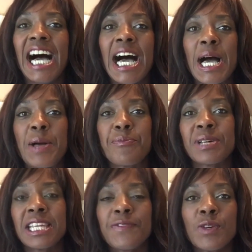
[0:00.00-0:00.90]

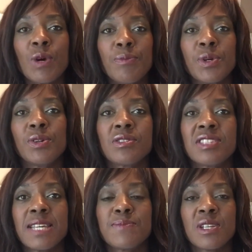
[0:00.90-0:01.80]
But if you want more
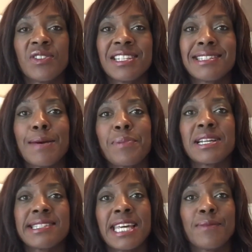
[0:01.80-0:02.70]
tips on the
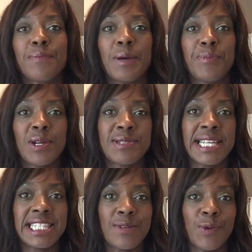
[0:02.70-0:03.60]
step-by-step
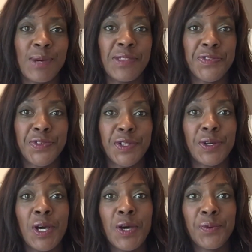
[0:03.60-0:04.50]
process that we went through